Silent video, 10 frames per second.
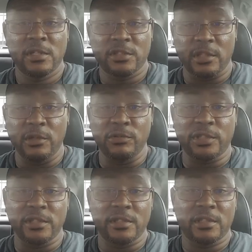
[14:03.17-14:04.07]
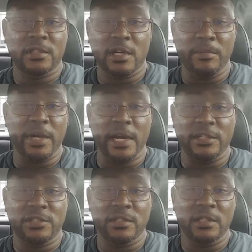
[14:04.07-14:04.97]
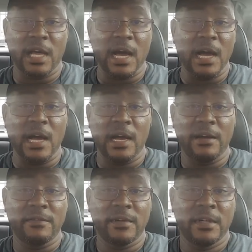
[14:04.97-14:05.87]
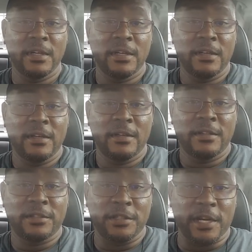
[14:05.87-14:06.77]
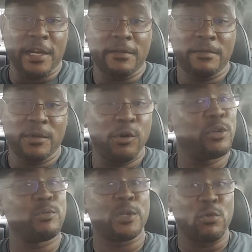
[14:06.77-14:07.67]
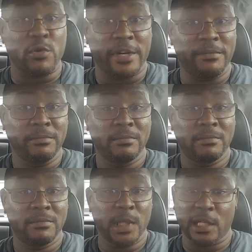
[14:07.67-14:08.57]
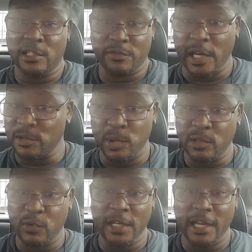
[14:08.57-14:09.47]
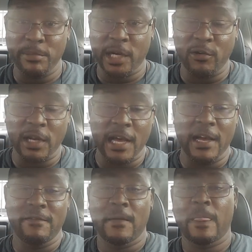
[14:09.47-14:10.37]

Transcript: Solutions coming at you live today on a recording because Facebook wouldn't let me go live.